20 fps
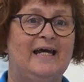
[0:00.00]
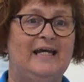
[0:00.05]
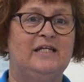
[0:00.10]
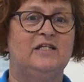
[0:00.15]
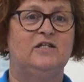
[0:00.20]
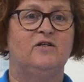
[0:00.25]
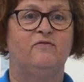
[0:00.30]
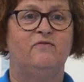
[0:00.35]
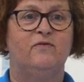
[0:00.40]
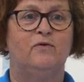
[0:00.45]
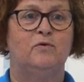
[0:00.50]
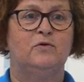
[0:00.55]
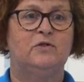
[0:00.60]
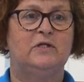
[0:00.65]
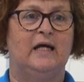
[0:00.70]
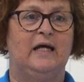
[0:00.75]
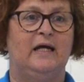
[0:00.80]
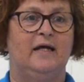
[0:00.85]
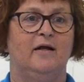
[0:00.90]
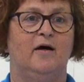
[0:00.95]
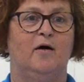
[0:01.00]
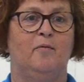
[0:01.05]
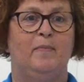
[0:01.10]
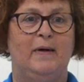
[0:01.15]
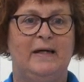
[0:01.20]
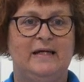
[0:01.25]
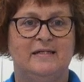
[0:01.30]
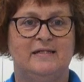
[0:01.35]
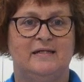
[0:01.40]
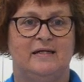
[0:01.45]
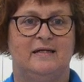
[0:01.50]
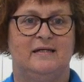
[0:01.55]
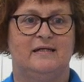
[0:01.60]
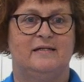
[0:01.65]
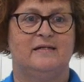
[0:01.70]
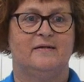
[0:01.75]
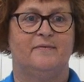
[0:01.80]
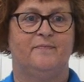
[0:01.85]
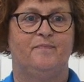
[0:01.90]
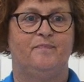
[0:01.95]
8 to 14 are
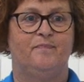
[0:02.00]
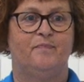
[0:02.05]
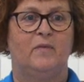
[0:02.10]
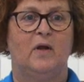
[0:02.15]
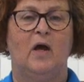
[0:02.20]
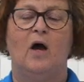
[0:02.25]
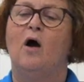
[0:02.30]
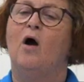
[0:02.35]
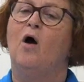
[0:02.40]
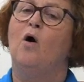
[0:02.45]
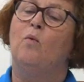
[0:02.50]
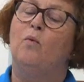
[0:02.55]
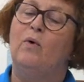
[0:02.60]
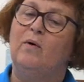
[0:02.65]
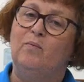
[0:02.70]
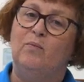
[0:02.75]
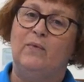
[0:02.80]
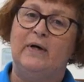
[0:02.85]
bases. One